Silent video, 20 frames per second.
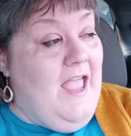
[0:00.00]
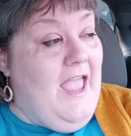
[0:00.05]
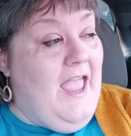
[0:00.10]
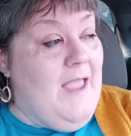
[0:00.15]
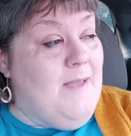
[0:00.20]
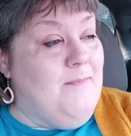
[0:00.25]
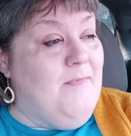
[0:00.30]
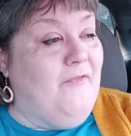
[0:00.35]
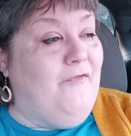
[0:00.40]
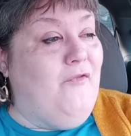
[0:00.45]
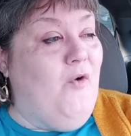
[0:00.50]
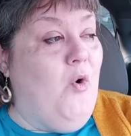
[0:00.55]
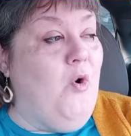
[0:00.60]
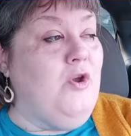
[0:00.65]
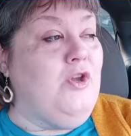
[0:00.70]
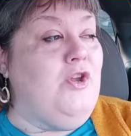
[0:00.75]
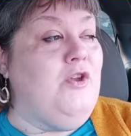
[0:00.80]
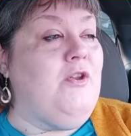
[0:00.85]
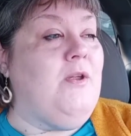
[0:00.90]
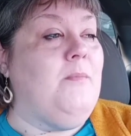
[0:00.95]
And
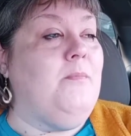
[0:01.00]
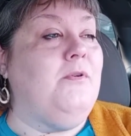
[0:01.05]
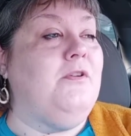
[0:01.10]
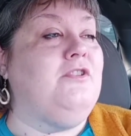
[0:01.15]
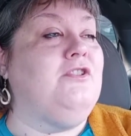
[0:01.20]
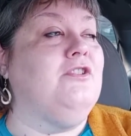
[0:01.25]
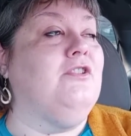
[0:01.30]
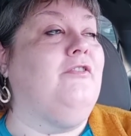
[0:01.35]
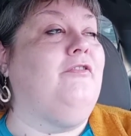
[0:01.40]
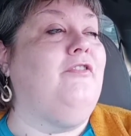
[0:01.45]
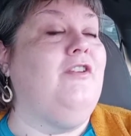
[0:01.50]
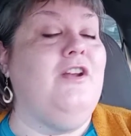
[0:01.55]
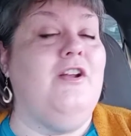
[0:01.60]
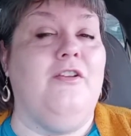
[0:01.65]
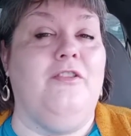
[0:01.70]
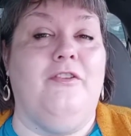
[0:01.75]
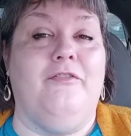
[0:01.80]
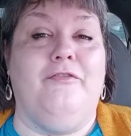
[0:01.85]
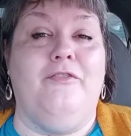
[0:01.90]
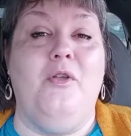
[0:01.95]
before you can put your foot
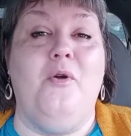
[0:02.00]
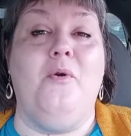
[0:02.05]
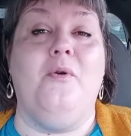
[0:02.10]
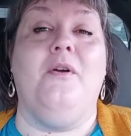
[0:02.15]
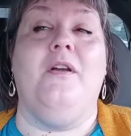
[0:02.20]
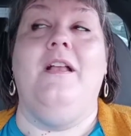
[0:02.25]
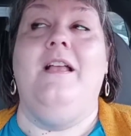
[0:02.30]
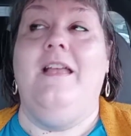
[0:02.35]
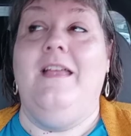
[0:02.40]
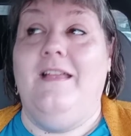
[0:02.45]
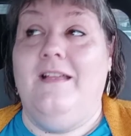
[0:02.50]
on the floor,